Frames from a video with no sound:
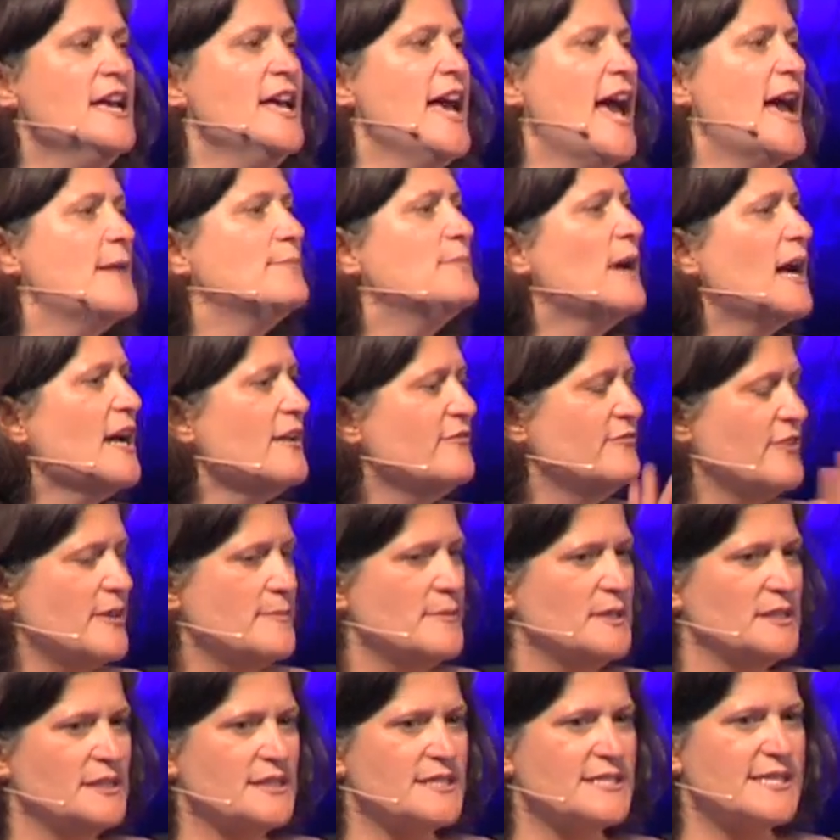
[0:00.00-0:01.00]
And by
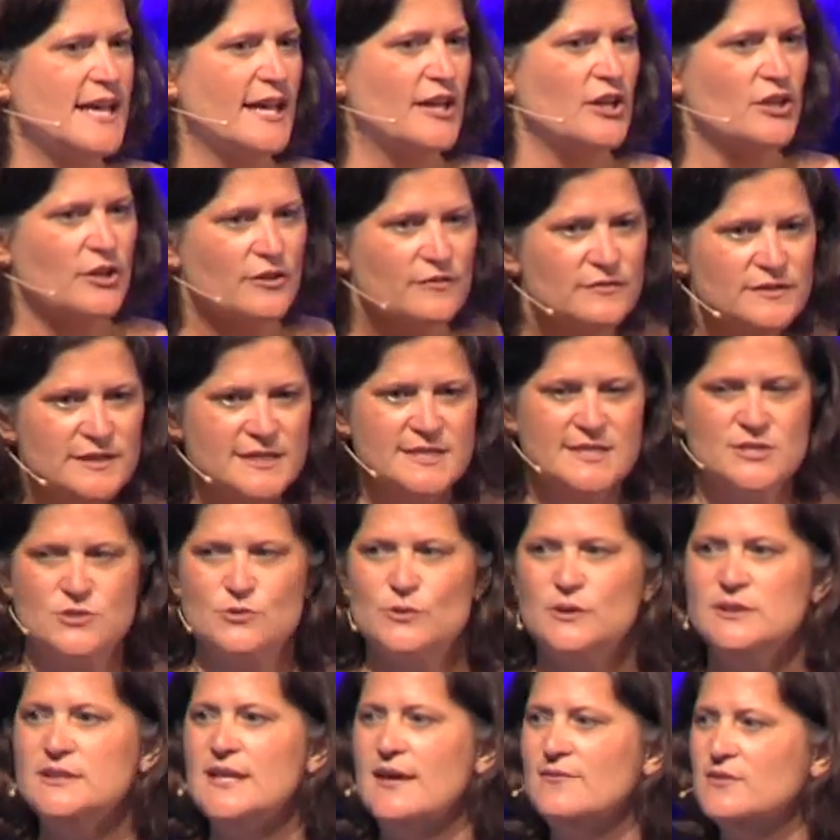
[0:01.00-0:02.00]
female executive, let's
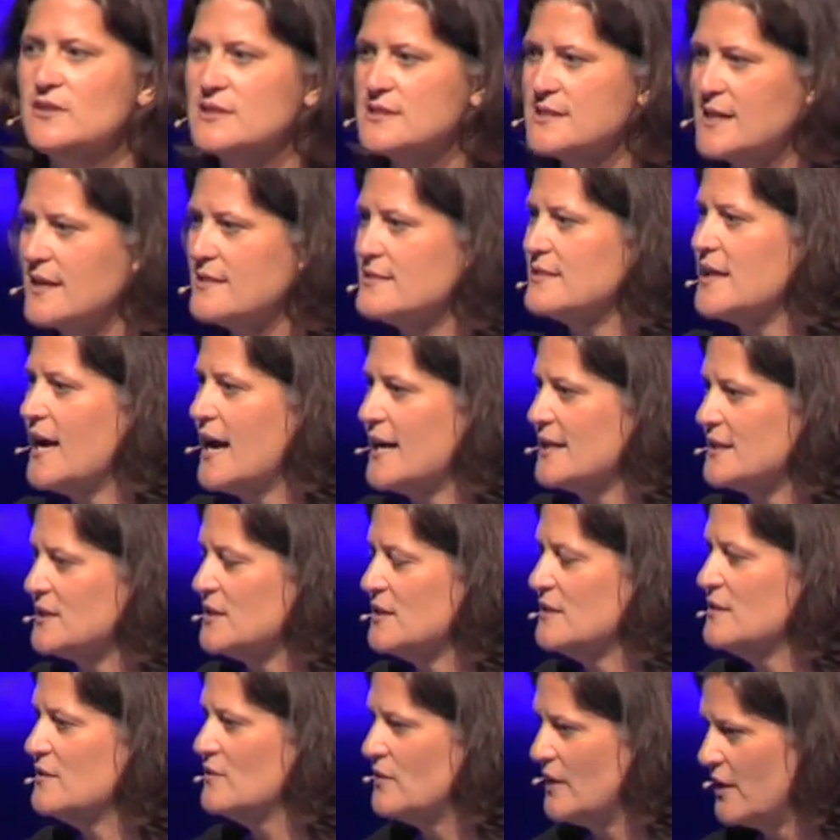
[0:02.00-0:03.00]
do a level set that
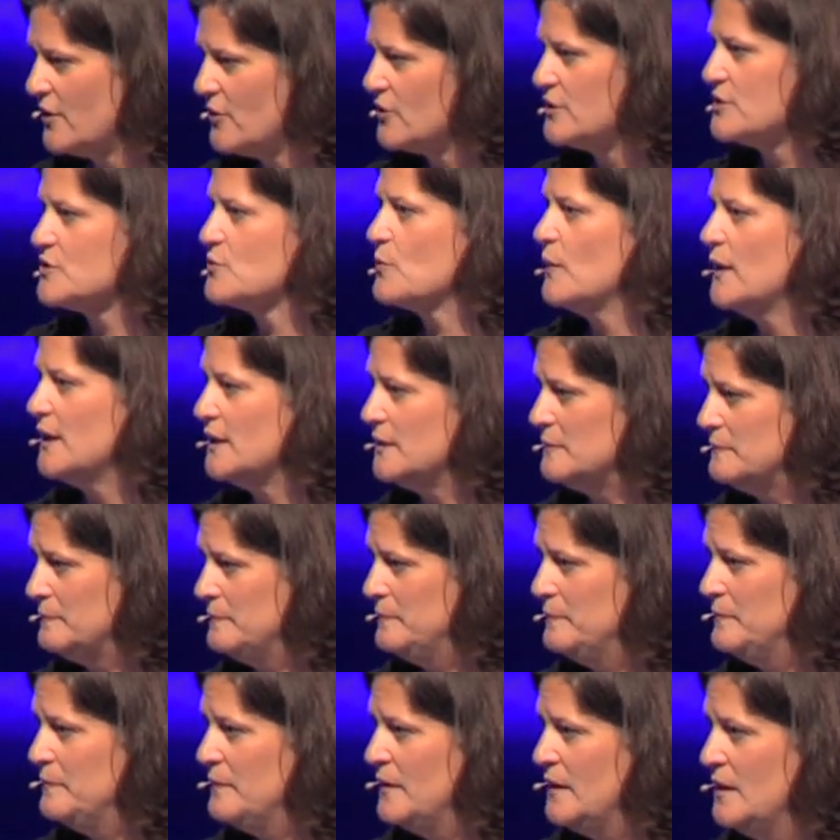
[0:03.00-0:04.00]
there as well.
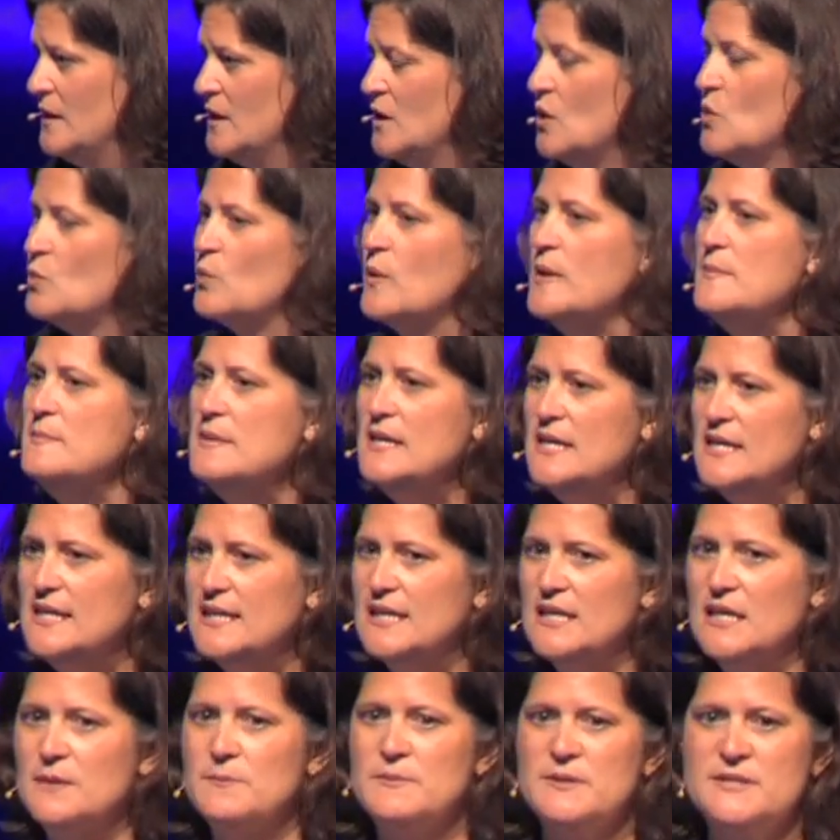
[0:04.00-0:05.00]
We mean
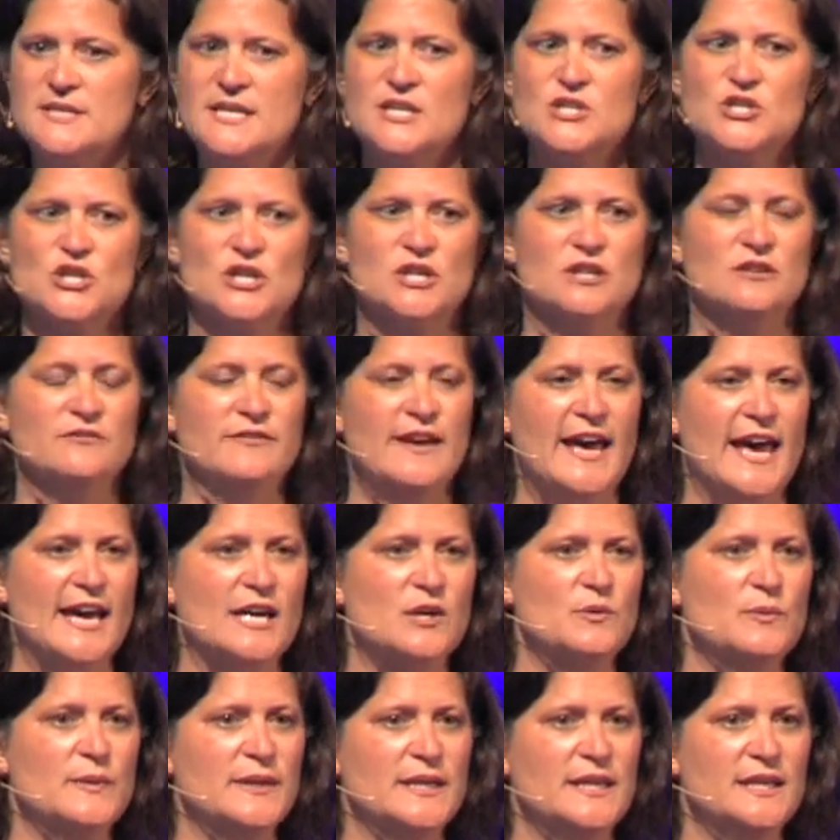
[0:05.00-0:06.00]
in a position of
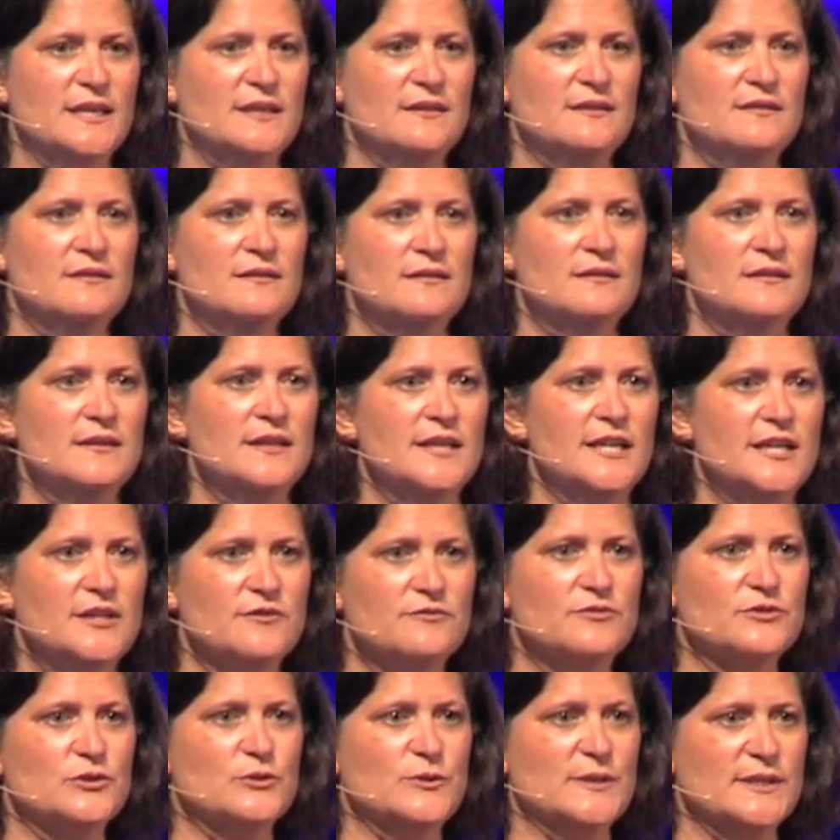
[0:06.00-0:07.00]
equity,
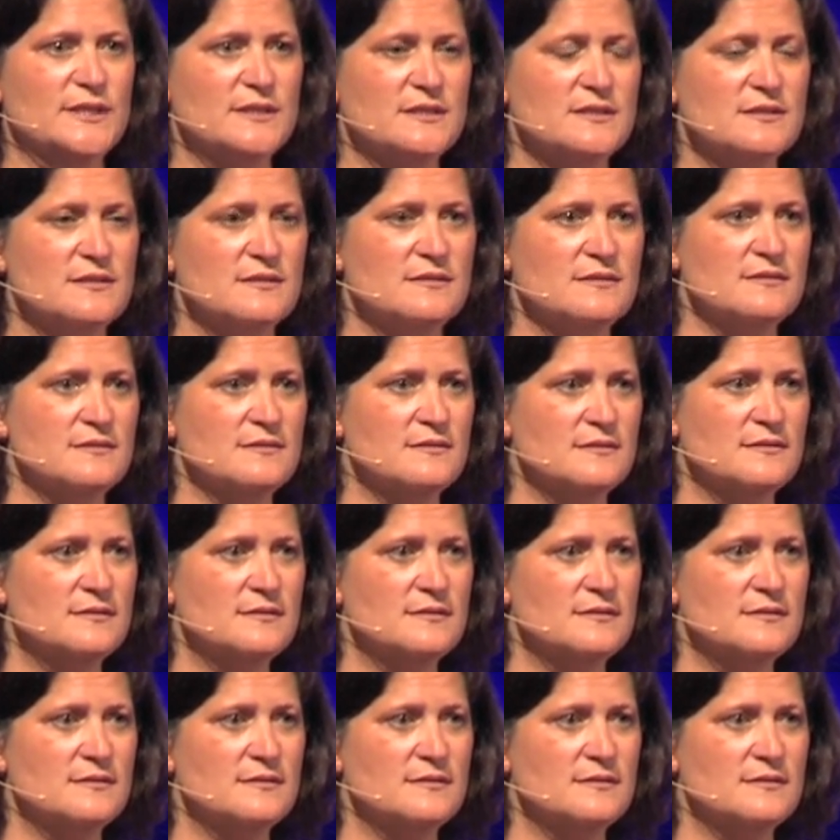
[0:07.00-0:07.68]
influence.